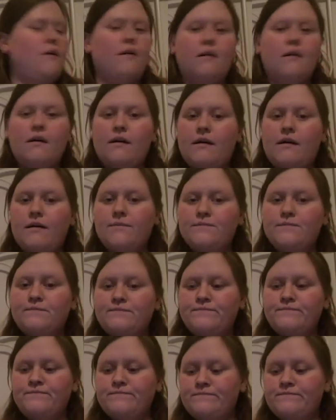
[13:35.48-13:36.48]

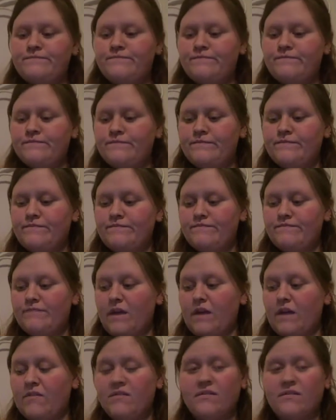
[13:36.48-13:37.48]

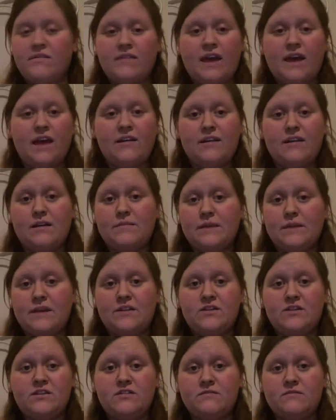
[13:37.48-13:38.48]
Other than that, not
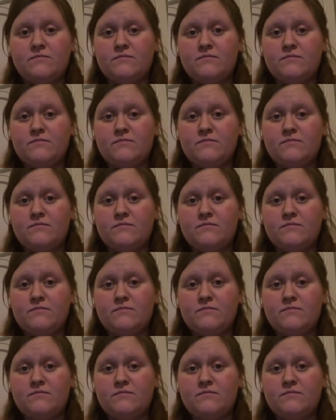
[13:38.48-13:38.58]
much.